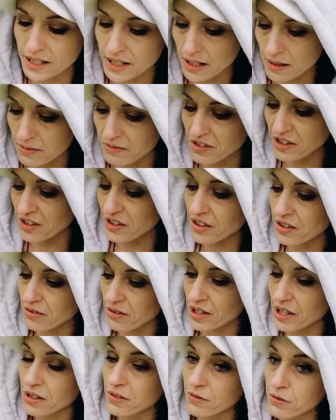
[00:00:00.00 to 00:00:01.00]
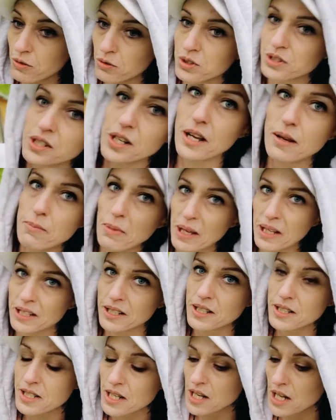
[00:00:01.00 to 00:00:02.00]
I'm very grateful that I made
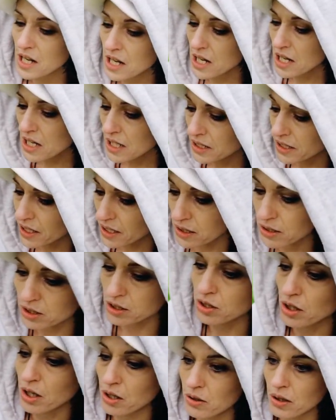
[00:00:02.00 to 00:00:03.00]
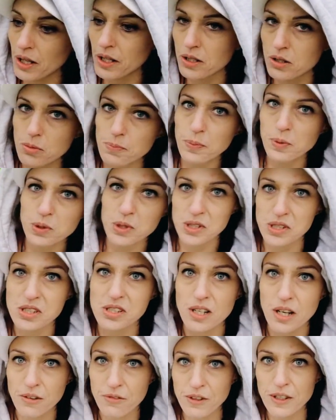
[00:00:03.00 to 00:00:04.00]
it that you know like you put the
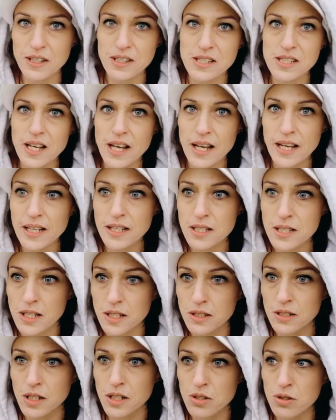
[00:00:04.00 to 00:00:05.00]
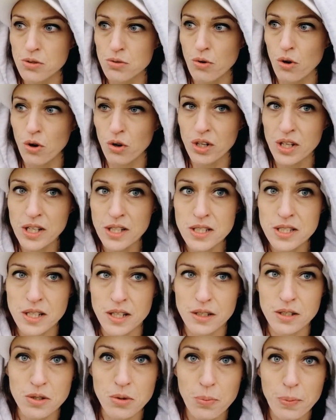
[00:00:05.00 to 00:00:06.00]
stuff inside and then you roll it
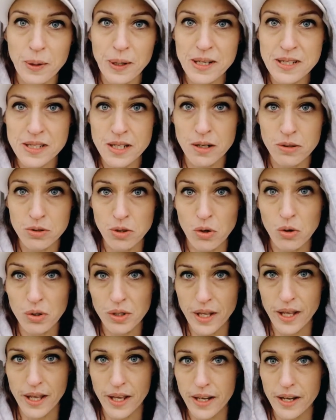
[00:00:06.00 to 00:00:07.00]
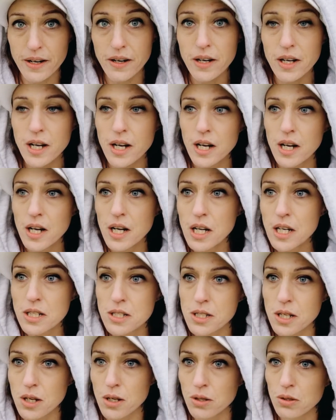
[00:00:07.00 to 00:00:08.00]
and you press out all the air
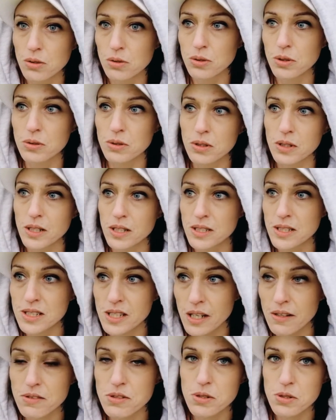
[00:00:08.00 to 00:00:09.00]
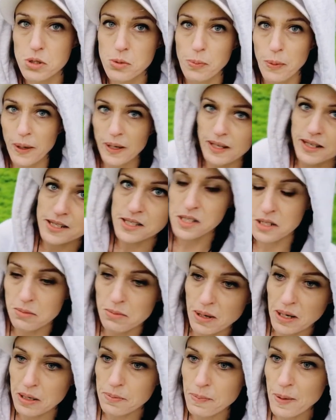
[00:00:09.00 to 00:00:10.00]
so it saves you space in a
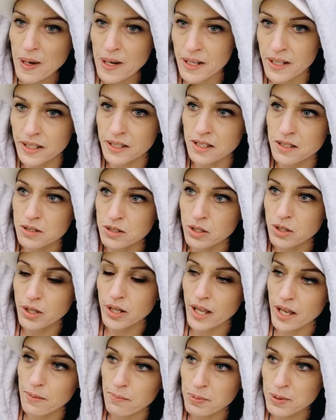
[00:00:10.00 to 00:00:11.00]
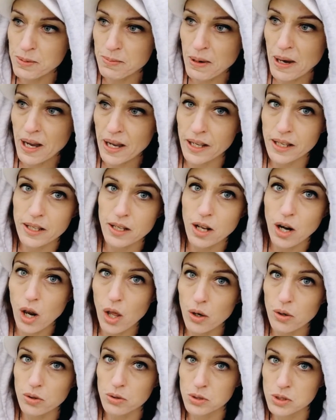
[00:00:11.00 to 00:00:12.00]
backpack and it kept my
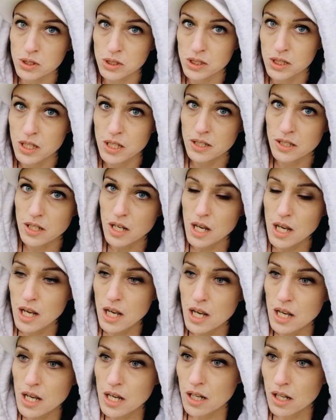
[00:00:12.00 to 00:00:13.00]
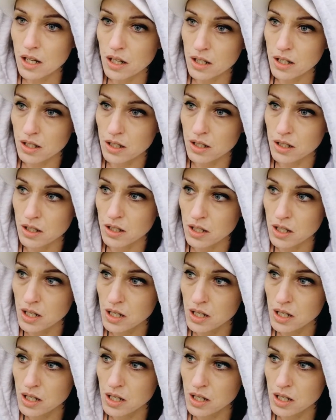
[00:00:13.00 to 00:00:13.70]
clothes uh,